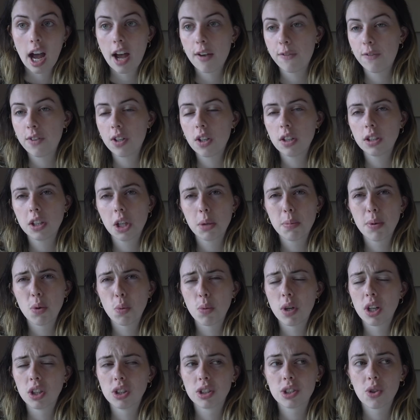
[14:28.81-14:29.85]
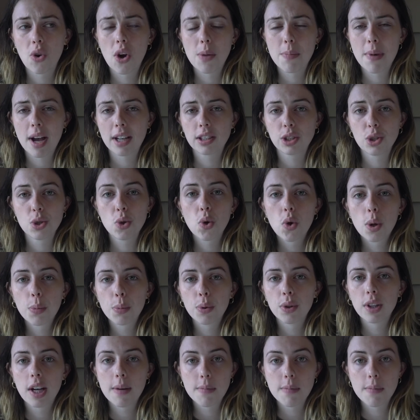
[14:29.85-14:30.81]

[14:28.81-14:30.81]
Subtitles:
I feel a little bit weird just going back to normal.